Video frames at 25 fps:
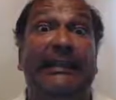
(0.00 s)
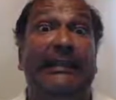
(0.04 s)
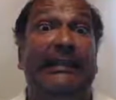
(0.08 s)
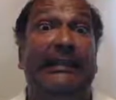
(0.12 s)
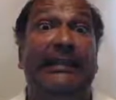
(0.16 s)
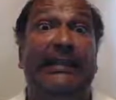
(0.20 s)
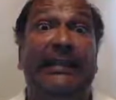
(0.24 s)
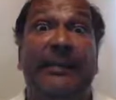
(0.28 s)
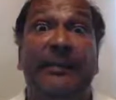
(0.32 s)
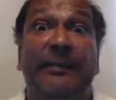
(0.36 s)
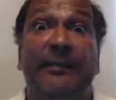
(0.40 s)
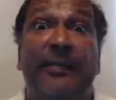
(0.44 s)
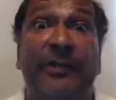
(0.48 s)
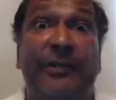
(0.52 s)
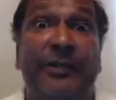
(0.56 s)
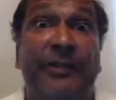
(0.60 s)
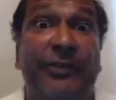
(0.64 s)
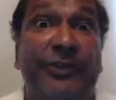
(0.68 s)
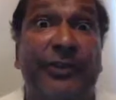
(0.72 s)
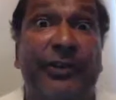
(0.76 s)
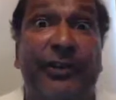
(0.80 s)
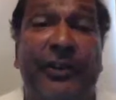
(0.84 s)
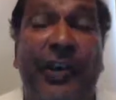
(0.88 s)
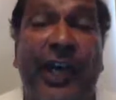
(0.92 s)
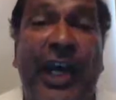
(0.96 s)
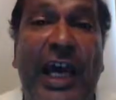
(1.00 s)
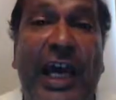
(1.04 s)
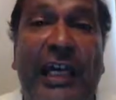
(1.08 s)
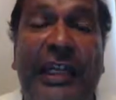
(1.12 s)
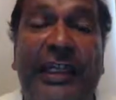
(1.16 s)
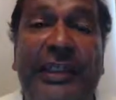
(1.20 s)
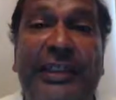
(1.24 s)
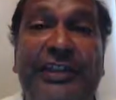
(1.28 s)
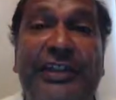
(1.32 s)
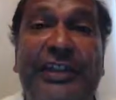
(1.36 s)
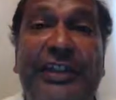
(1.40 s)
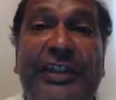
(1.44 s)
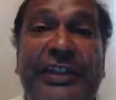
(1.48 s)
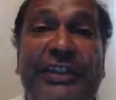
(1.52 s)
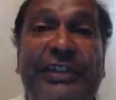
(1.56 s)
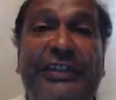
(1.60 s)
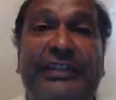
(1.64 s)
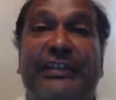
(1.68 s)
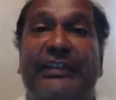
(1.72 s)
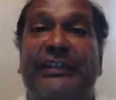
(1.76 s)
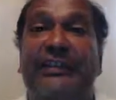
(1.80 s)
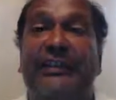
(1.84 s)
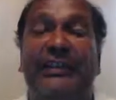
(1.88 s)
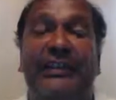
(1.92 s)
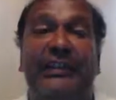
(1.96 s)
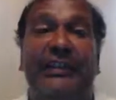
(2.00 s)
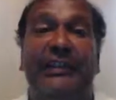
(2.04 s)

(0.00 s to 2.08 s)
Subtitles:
tips or strategies.